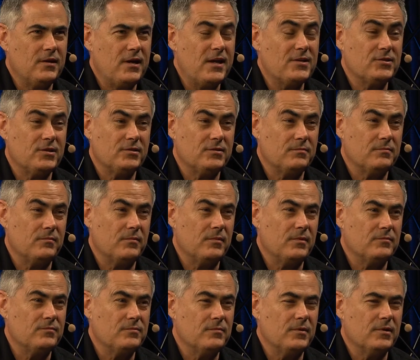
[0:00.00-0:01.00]
it has
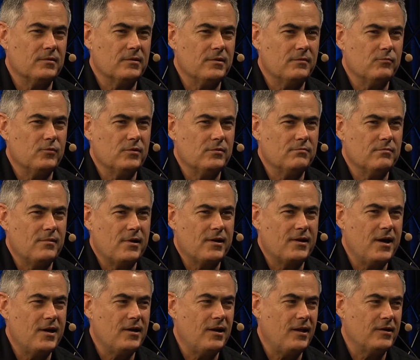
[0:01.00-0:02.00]
I
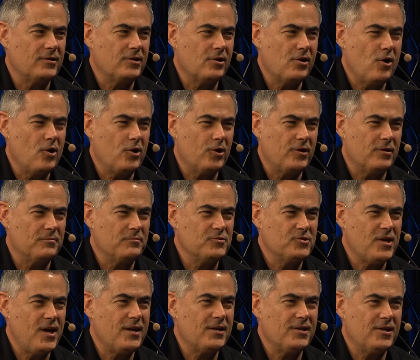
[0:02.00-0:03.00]
kind of like to call it a
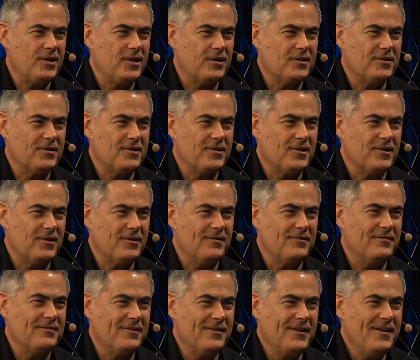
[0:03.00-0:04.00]

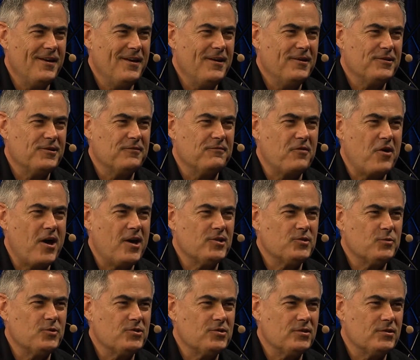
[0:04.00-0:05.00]
sidekick
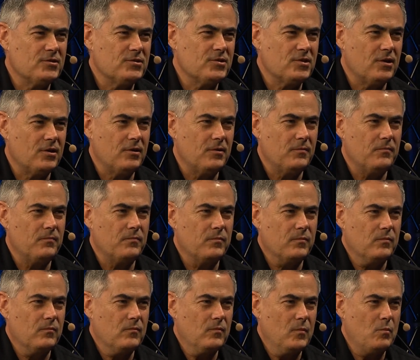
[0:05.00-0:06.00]
device, which is a
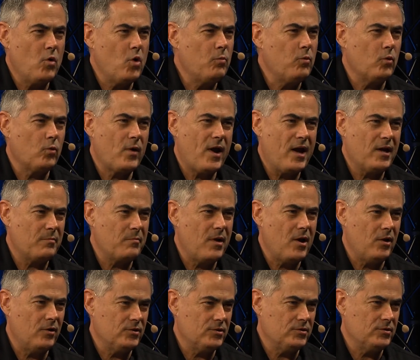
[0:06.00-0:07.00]
mobile rack
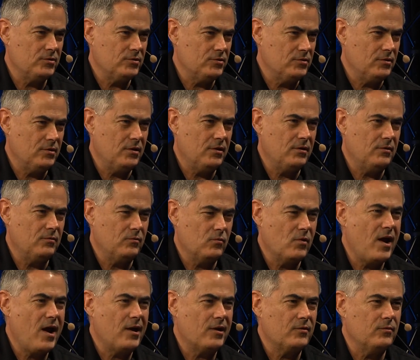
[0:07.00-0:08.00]
mount
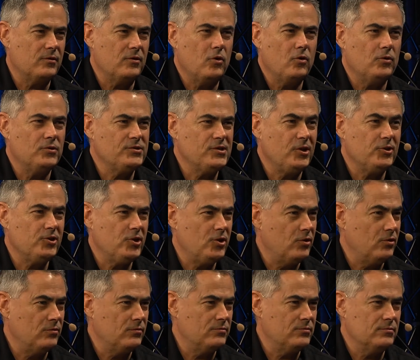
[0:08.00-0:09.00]
rack that holds
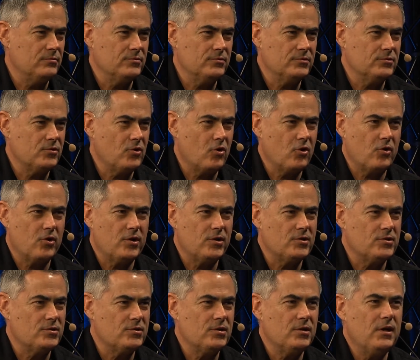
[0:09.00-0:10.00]
LTO
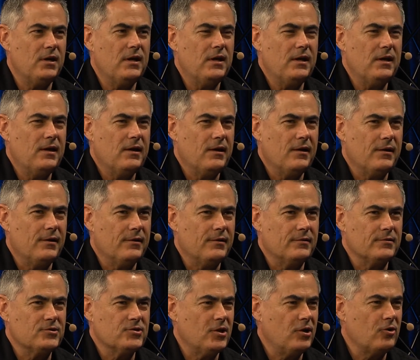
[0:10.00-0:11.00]
storage,
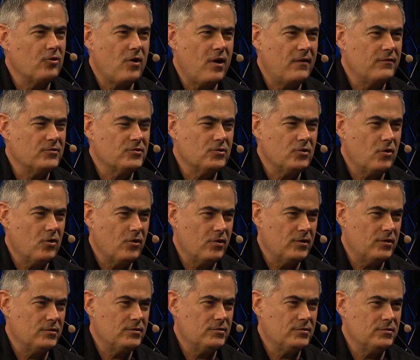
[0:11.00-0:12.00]
shuttle drive
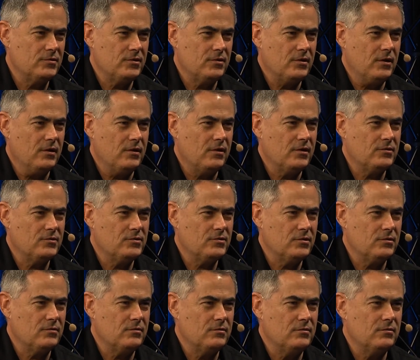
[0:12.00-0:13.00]
storage. So